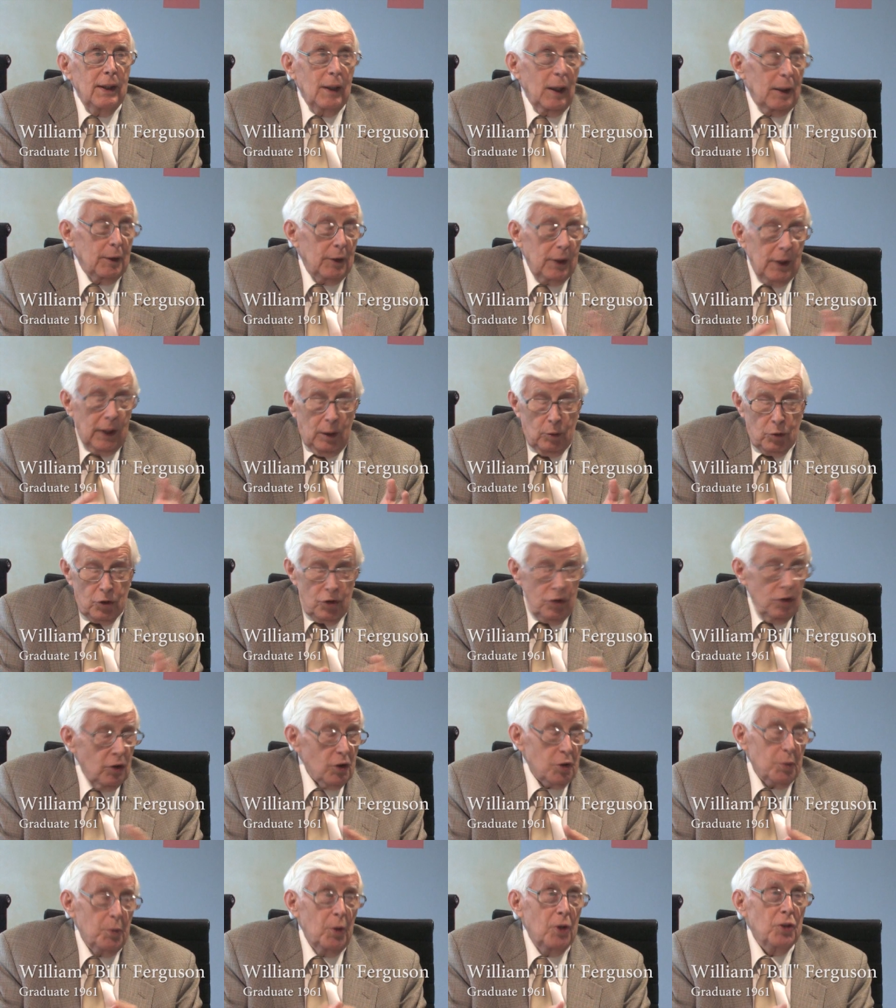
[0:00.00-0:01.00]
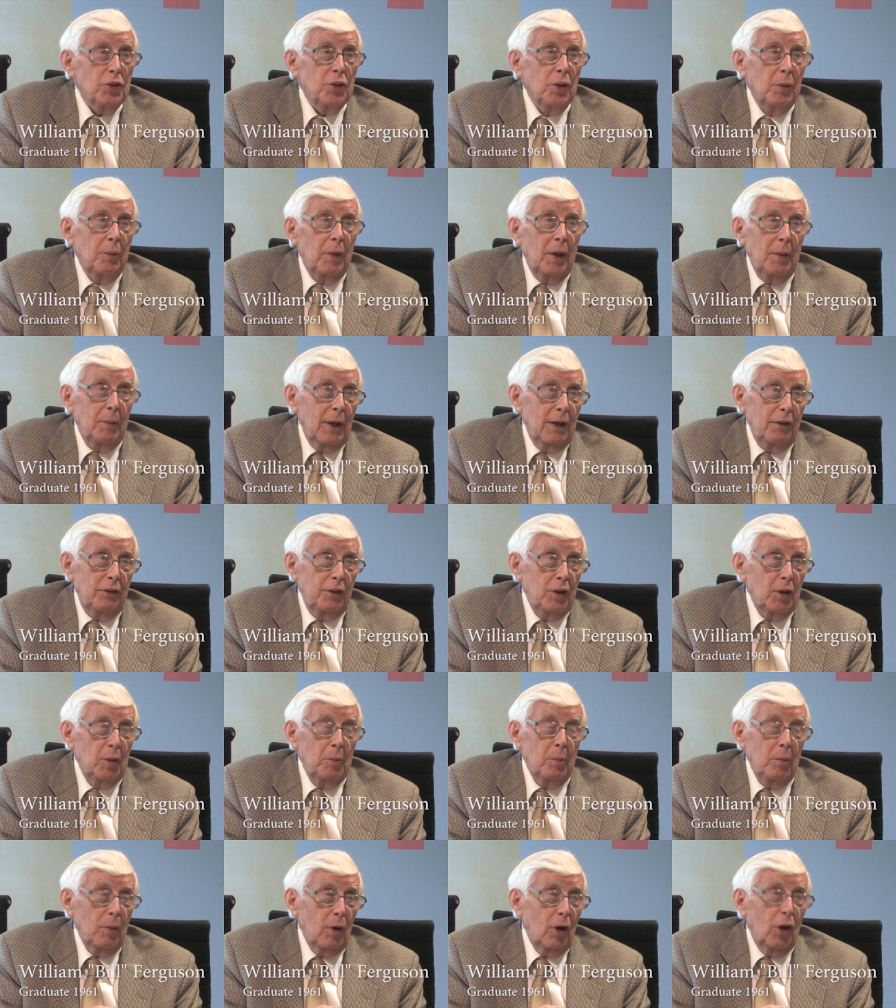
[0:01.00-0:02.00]
I, I was not sponsored by my
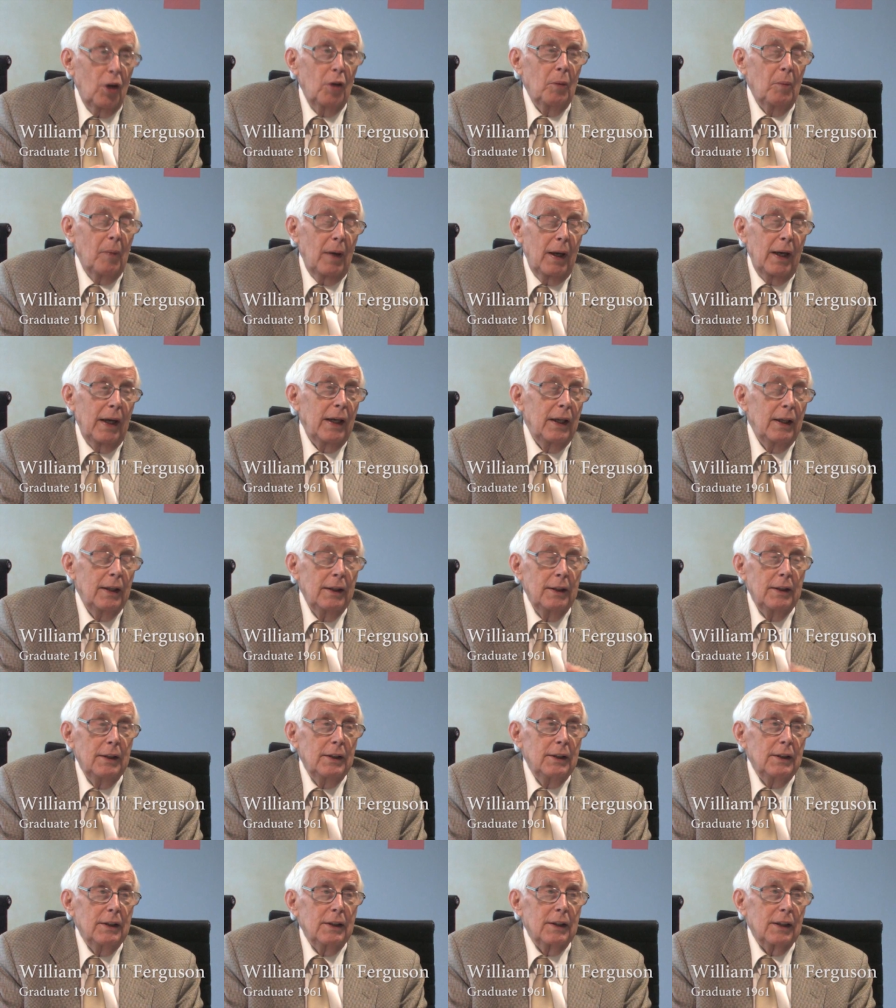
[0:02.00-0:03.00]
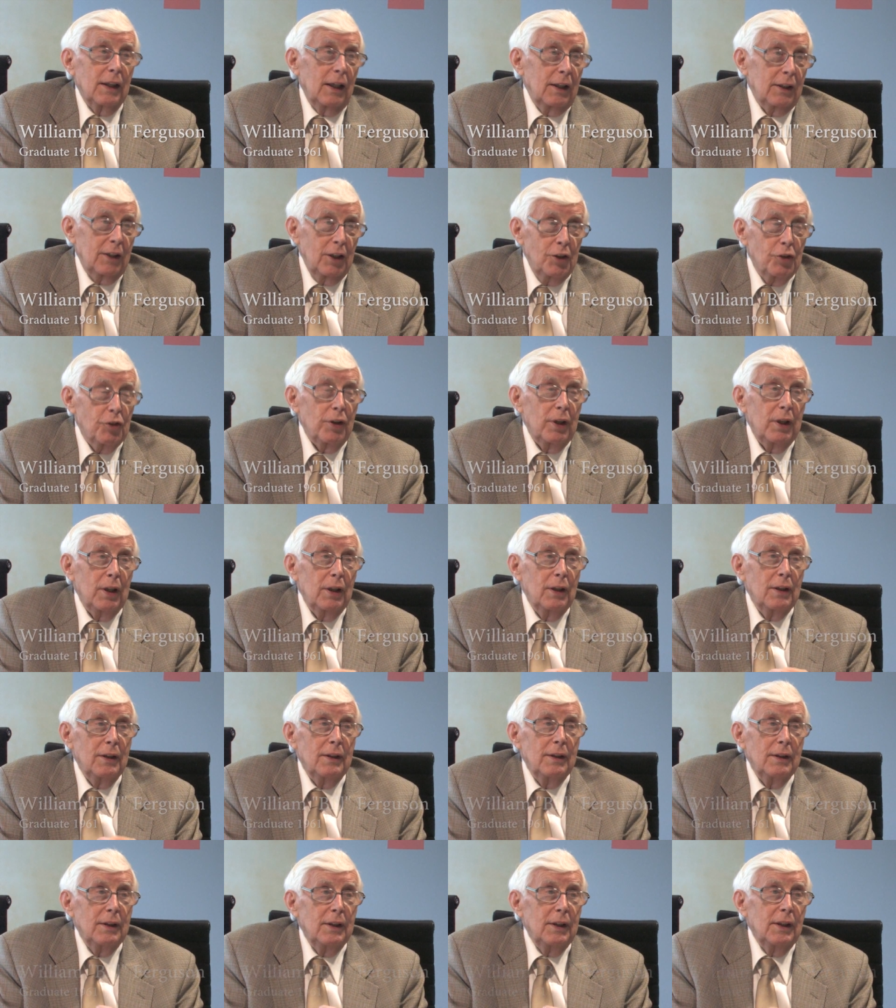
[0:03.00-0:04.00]
firm or my uh, country,
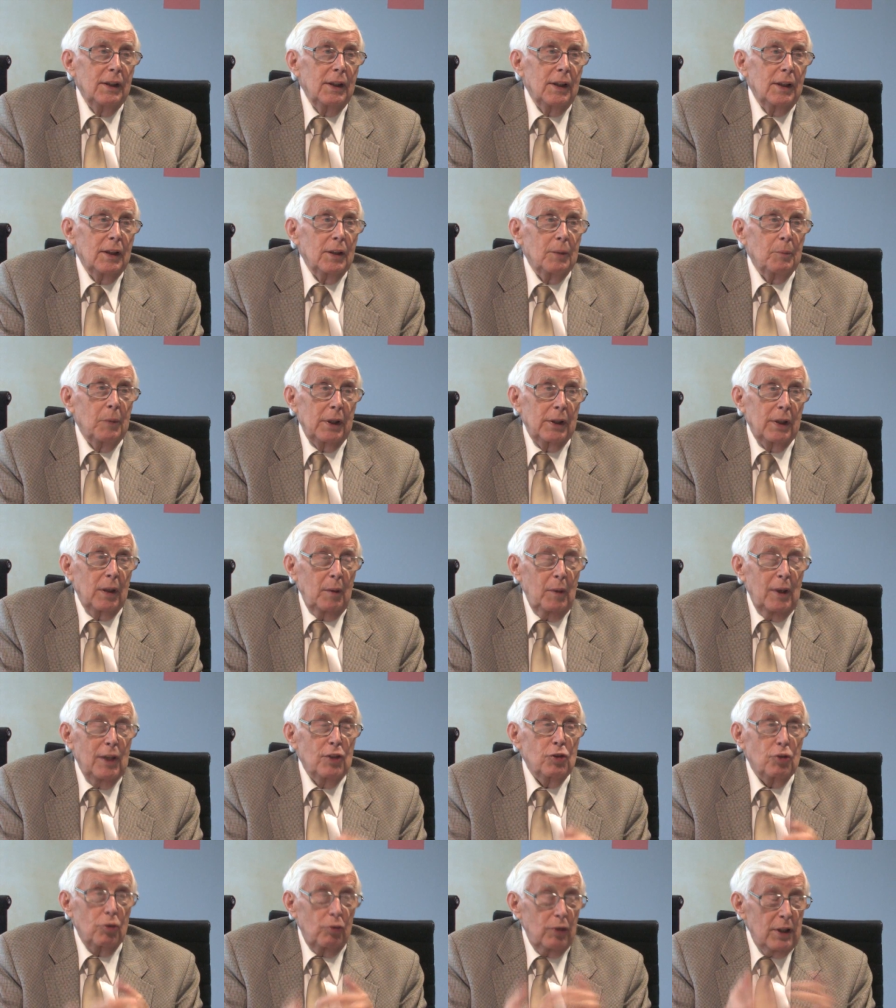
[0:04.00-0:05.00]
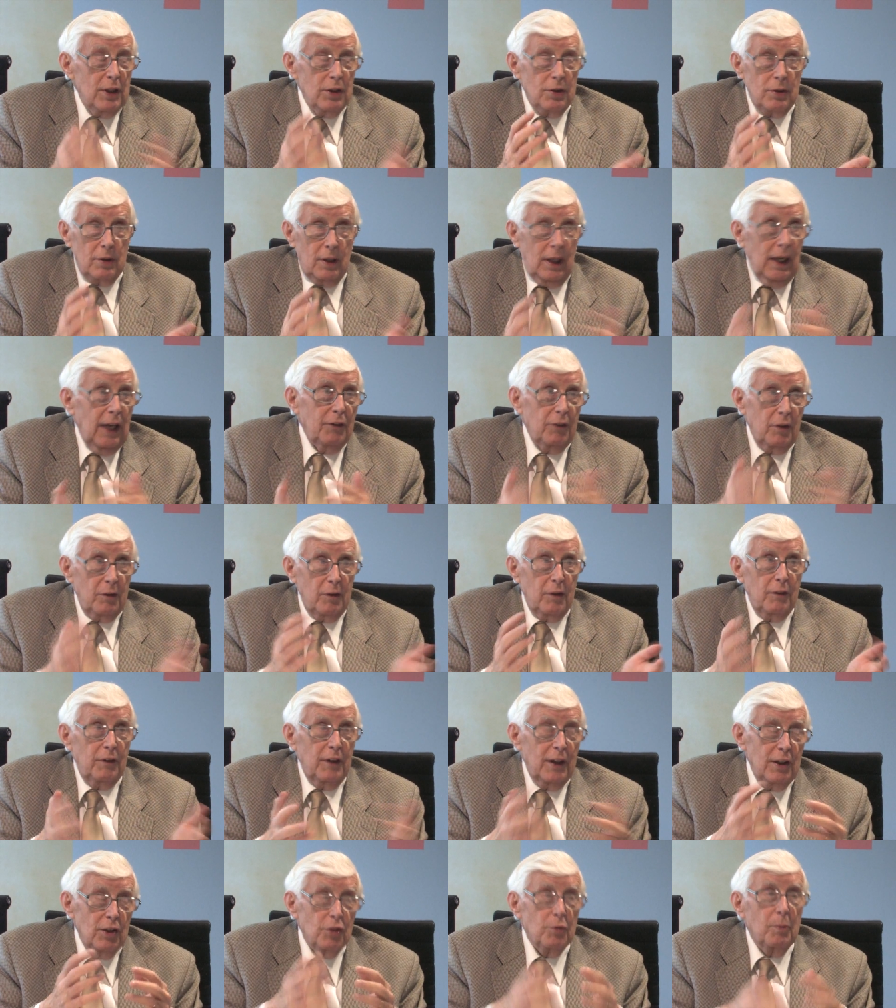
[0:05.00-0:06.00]
but I managed to raise half of
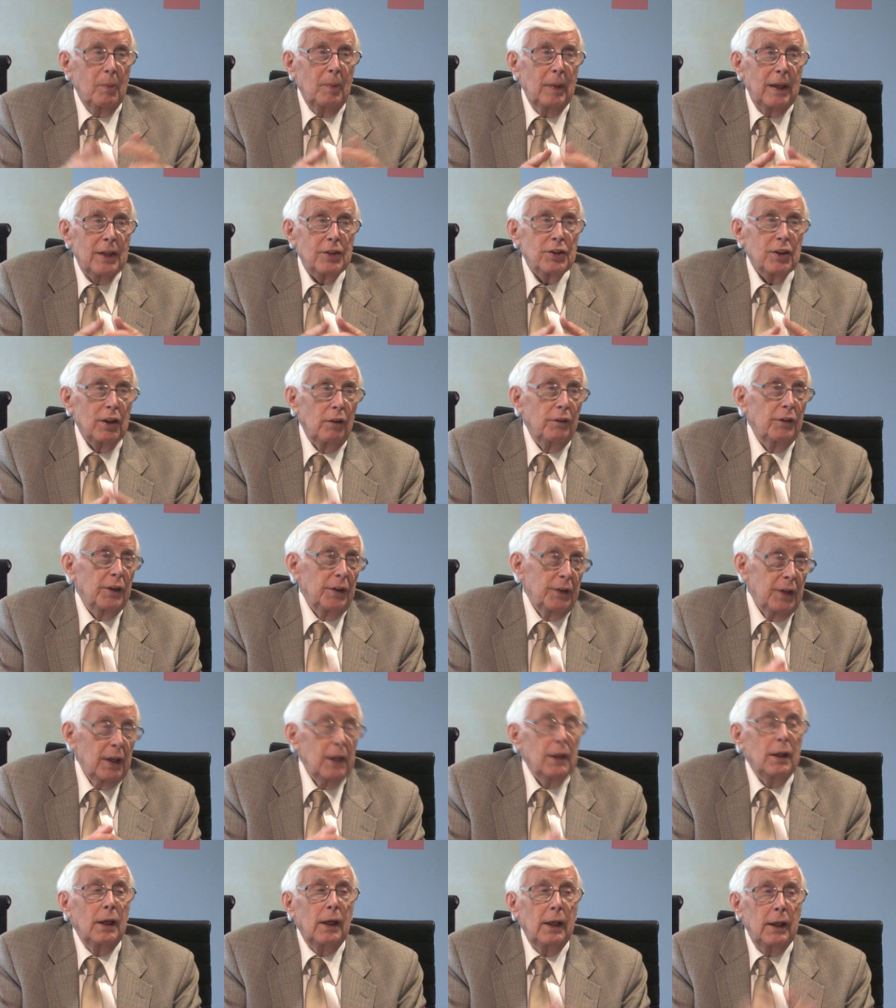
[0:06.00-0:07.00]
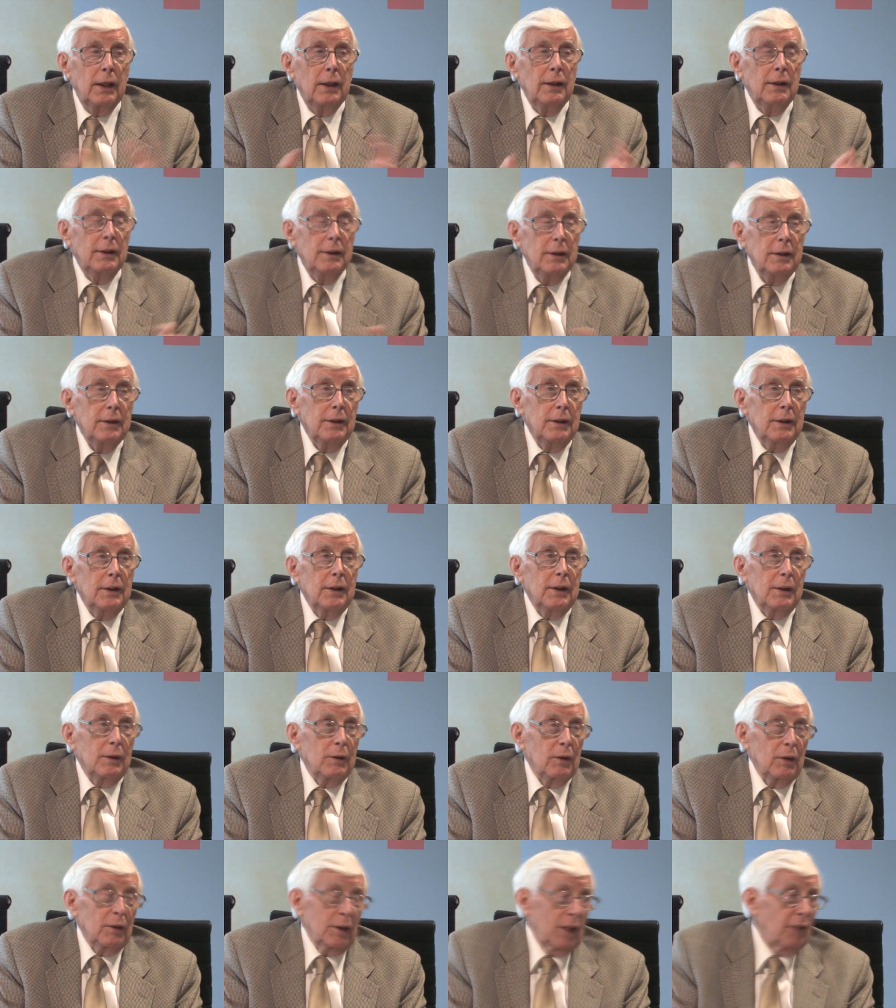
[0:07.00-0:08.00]
the funds myself, and then I,
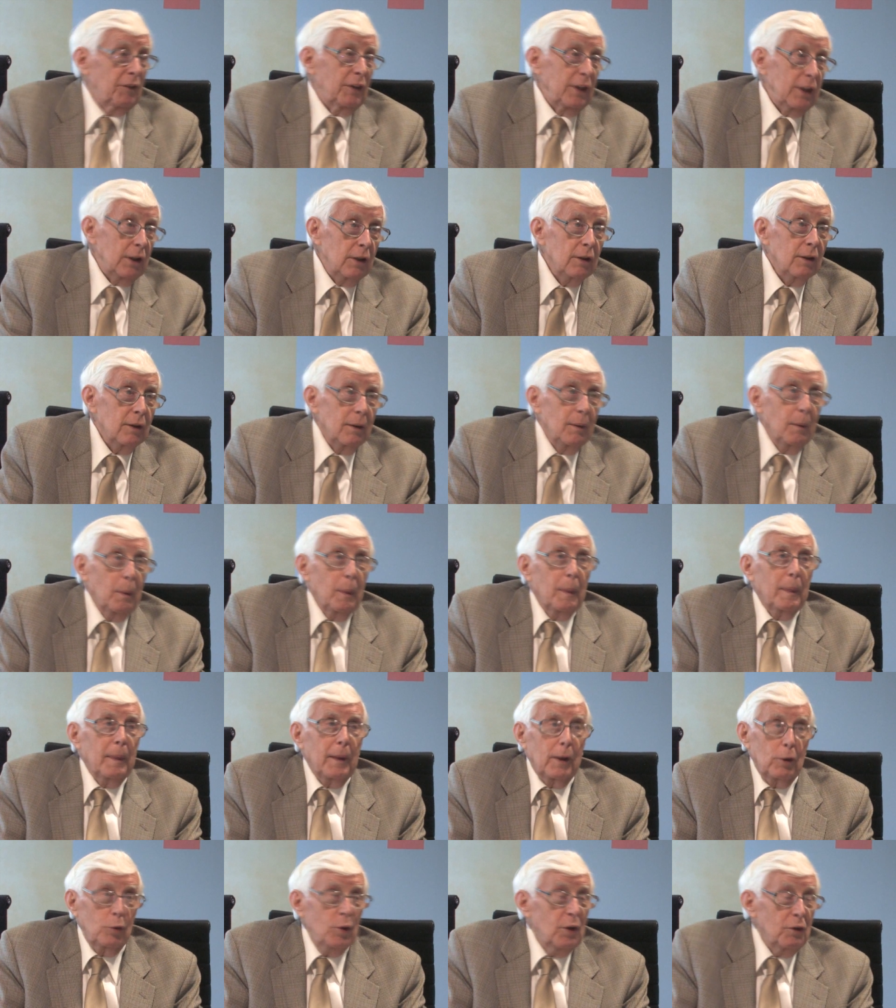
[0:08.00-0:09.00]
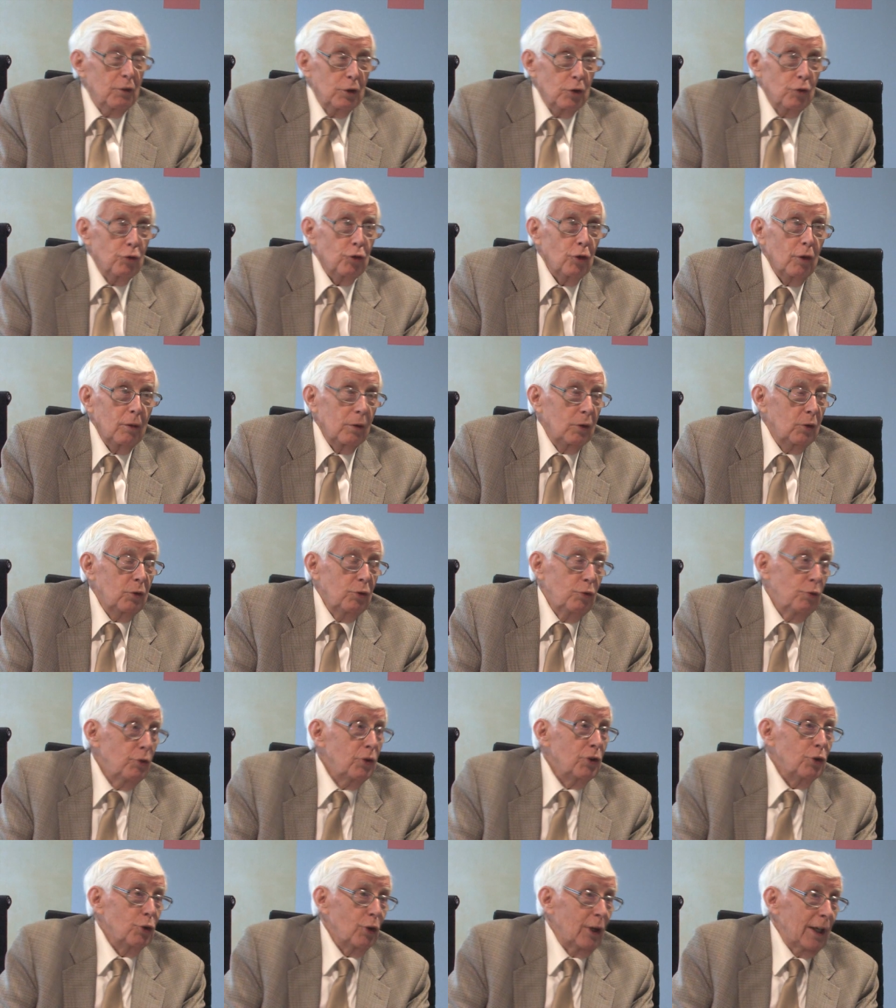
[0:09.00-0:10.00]
the NUFFIC, Queen,
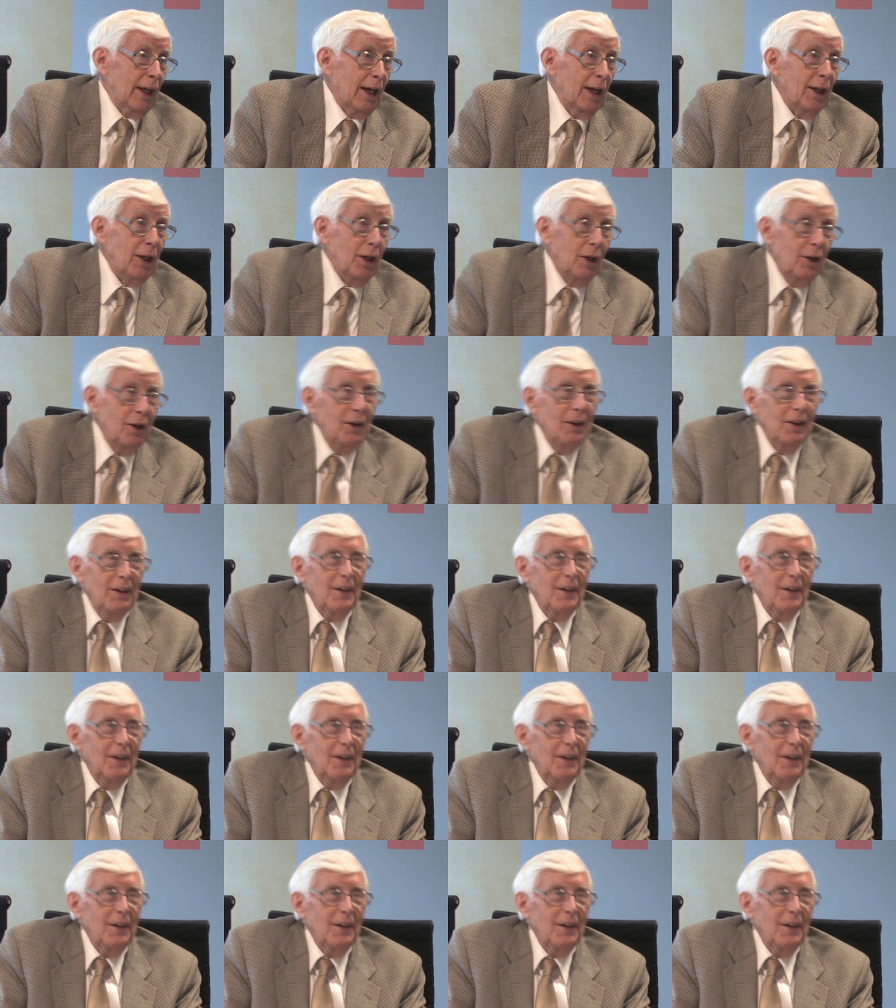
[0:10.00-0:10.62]
Queen Juliana,